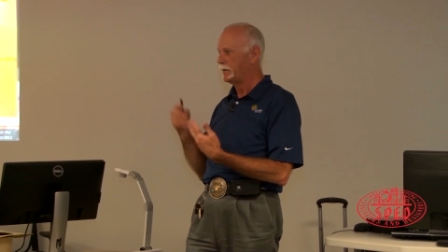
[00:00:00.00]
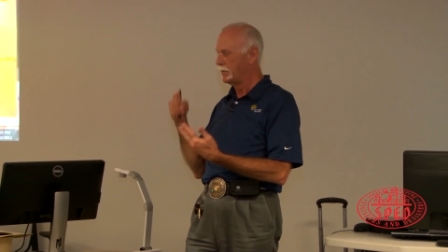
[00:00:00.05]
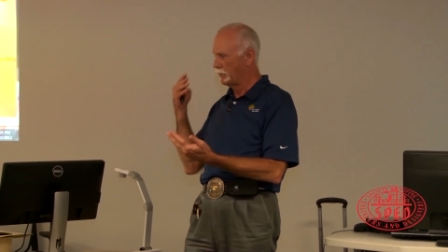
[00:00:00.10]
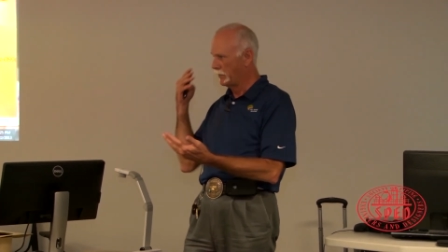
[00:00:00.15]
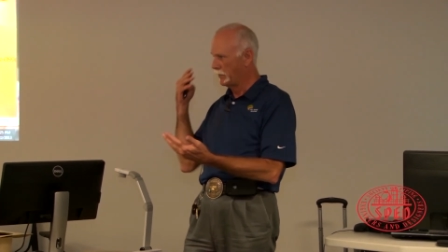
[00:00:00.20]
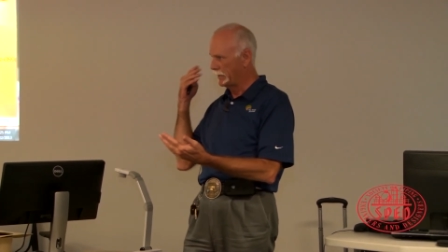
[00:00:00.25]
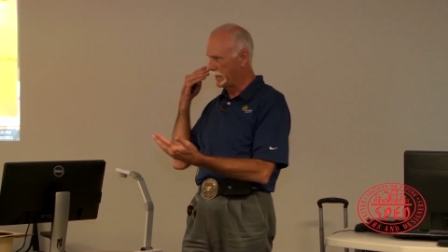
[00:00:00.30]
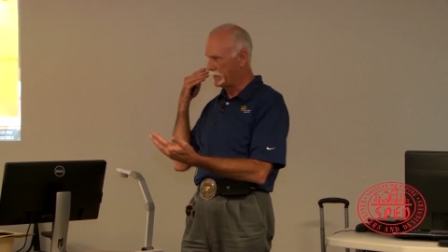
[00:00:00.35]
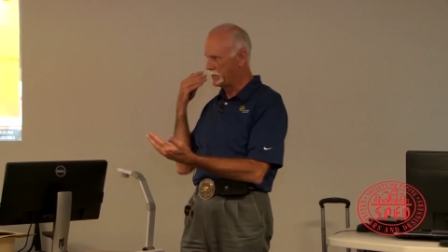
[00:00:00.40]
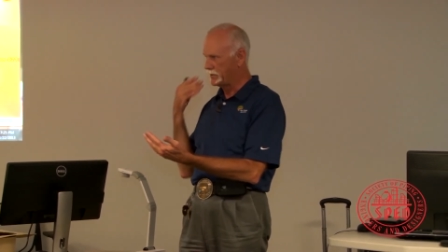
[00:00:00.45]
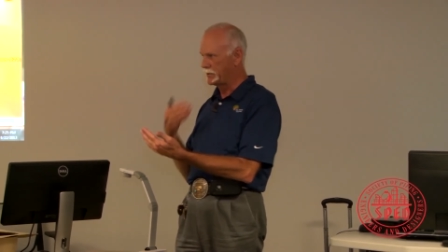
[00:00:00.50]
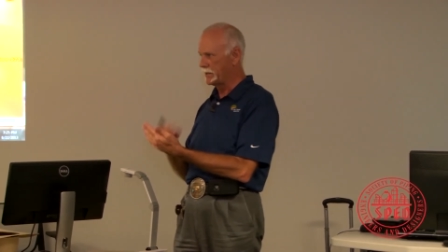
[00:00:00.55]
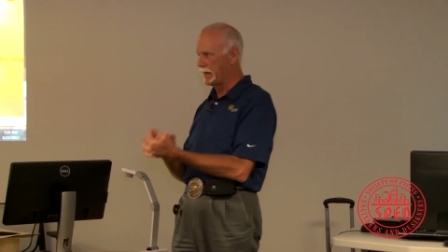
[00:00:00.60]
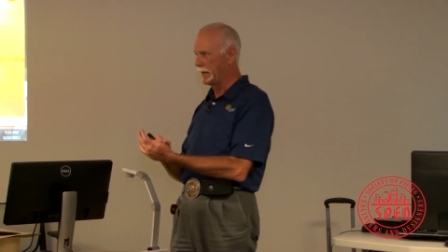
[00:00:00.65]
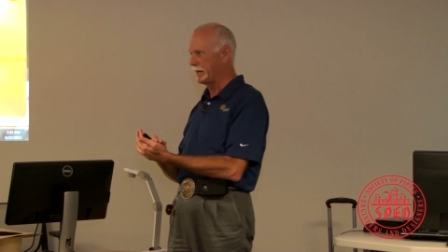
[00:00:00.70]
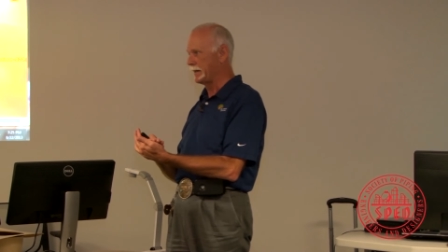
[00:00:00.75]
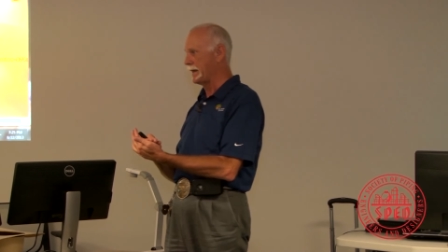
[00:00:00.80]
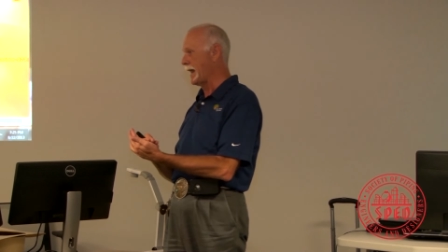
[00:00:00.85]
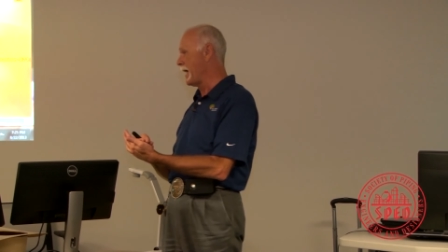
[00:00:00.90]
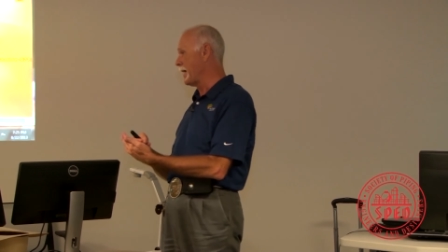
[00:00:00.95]
When they shut
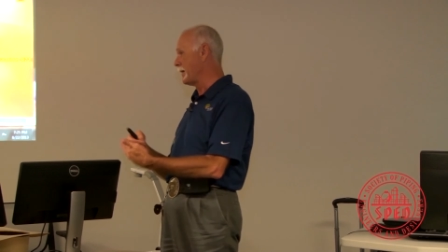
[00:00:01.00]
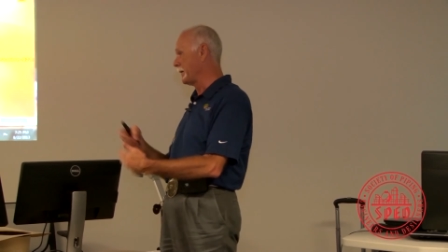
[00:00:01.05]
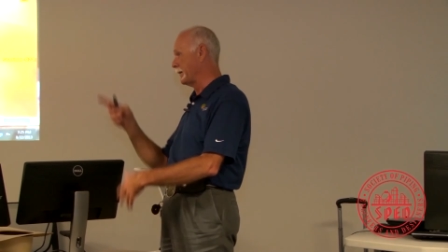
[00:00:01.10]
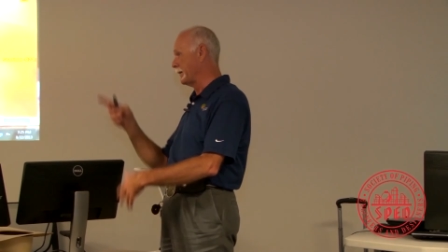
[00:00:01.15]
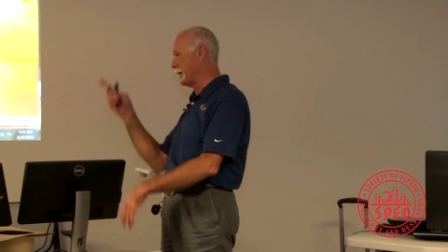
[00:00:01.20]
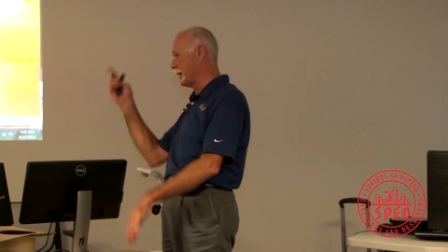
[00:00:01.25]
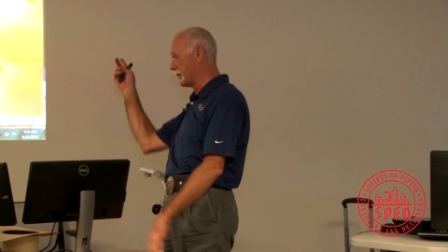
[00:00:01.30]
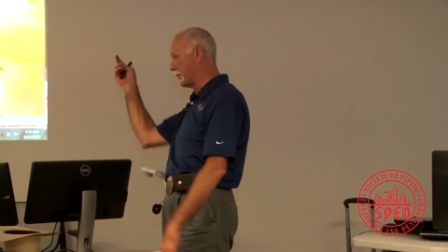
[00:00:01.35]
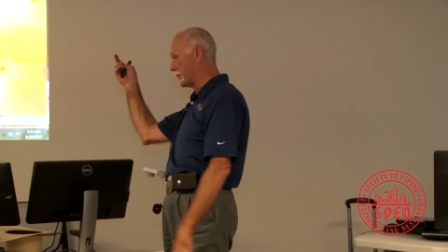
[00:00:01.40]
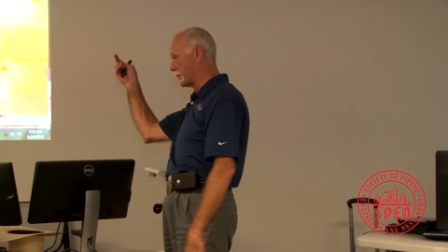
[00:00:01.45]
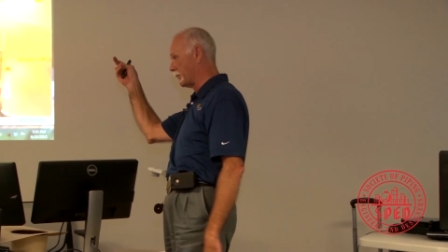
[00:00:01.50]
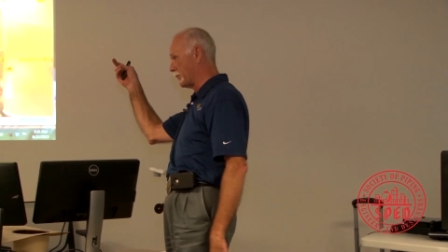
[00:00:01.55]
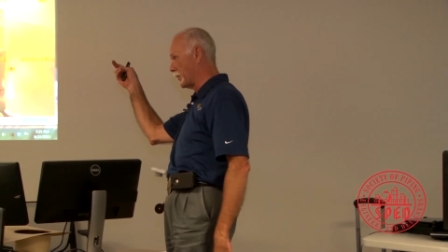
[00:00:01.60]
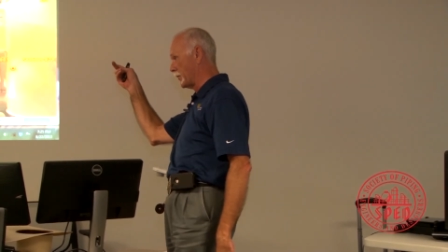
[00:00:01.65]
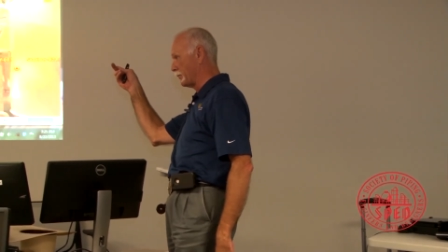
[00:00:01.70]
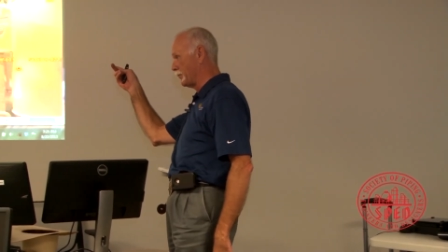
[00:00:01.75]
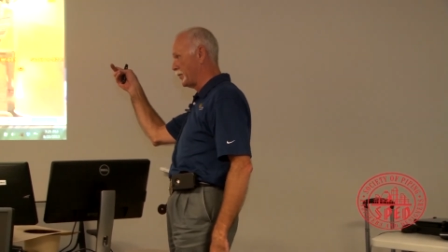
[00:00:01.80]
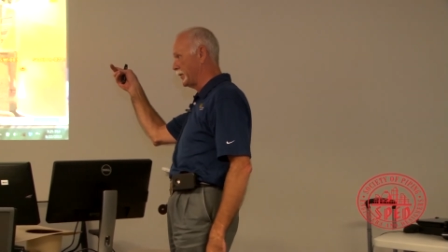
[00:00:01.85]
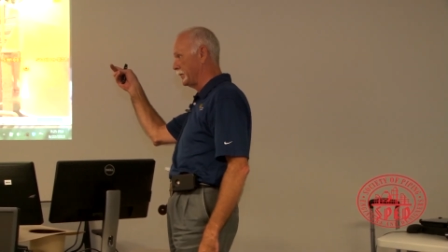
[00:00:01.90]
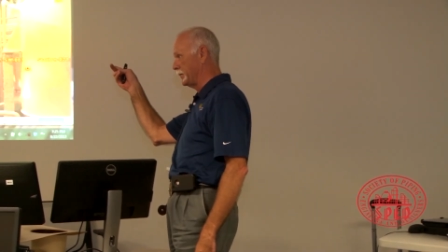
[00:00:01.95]
it down and I go to
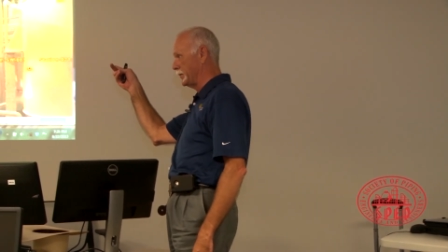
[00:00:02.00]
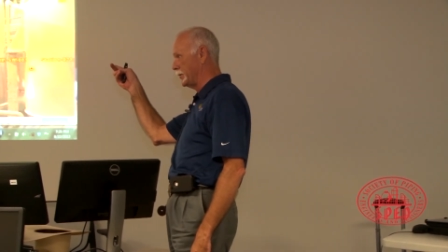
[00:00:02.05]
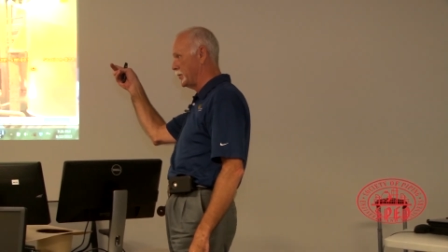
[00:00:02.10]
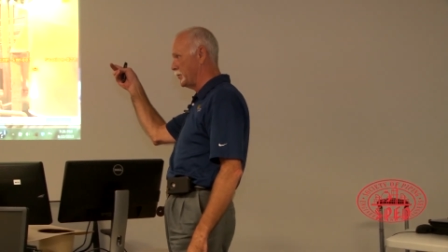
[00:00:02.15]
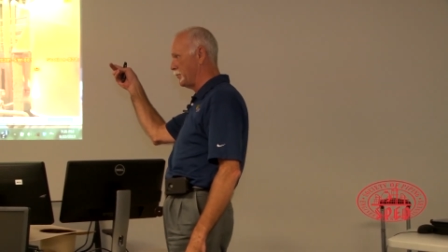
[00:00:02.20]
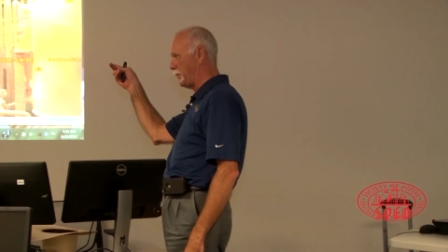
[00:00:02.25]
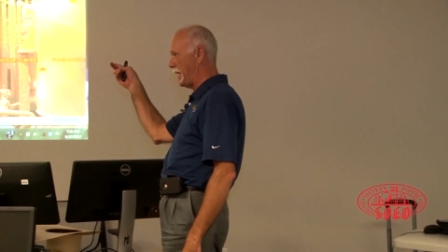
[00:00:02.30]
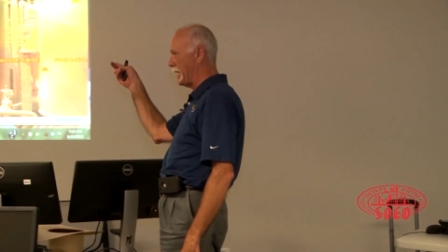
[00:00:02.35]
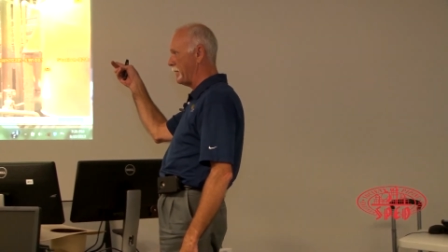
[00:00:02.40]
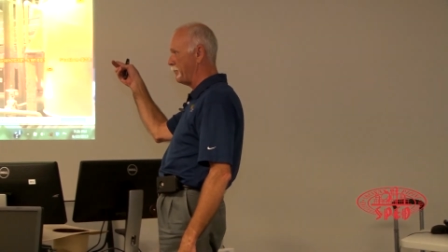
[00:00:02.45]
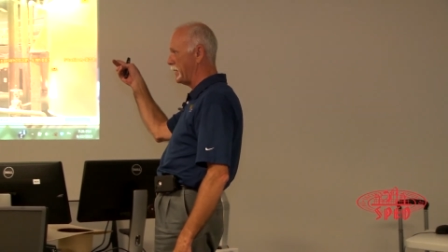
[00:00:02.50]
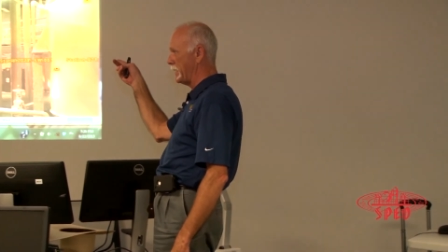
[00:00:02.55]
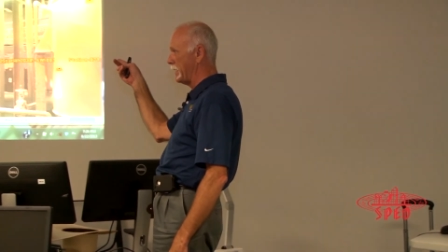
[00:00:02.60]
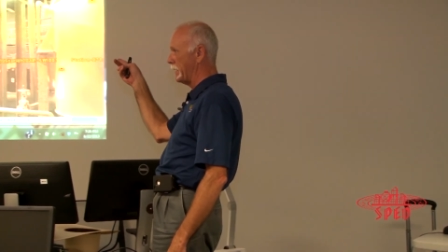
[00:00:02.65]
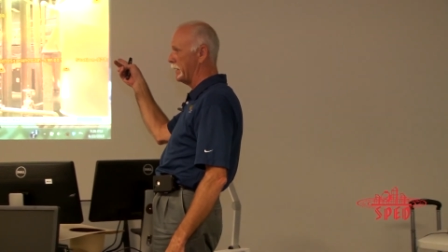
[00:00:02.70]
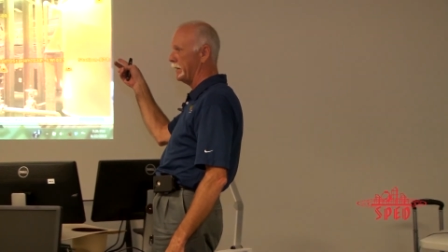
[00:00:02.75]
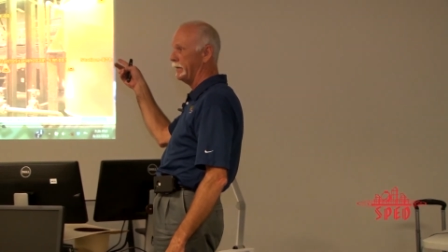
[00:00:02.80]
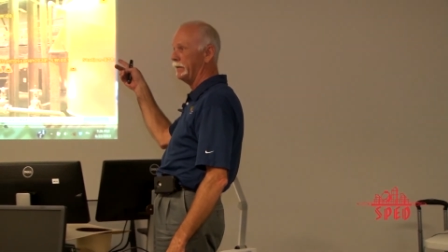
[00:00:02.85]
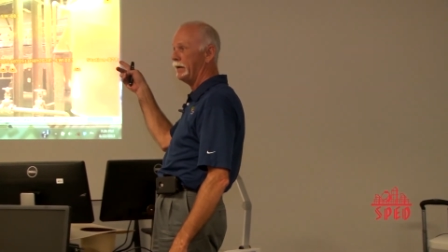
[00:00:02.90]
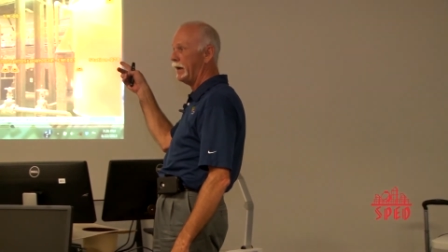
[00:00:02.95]
work putting new pipe
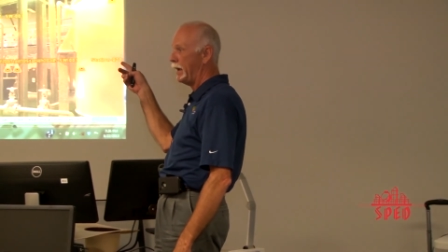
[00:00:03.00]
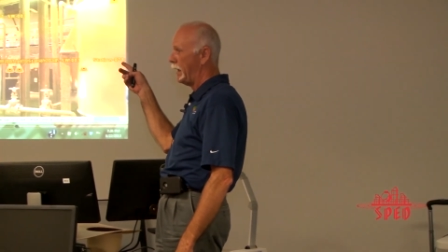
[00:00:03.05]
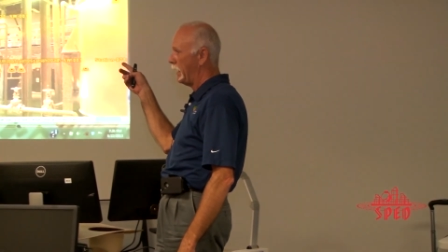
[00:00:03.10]
in,